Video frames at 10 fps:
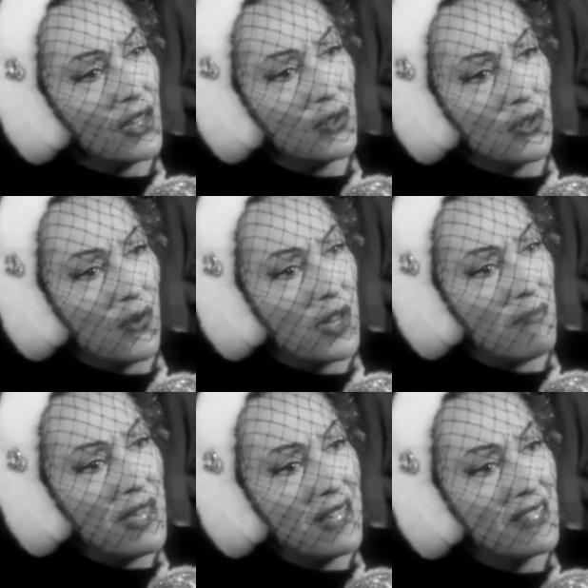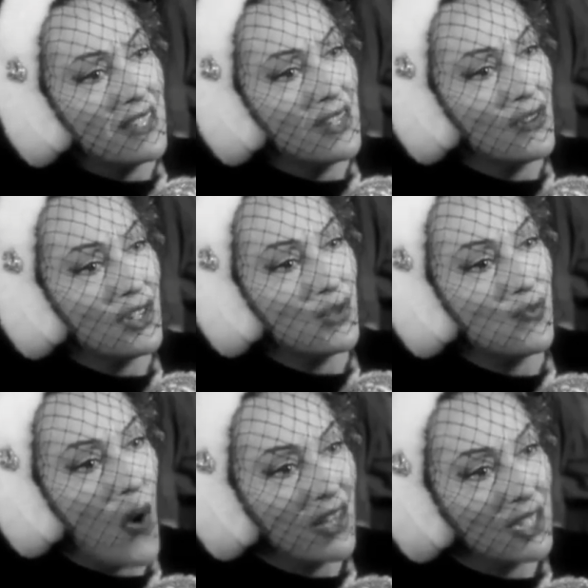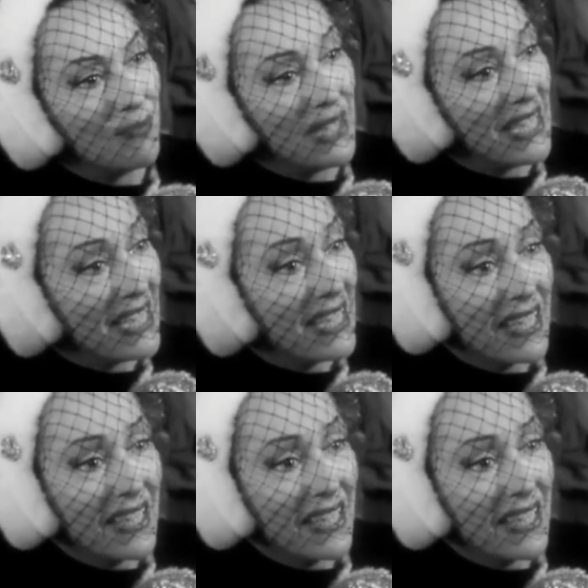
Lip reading: You don't know what it means to know that you want me.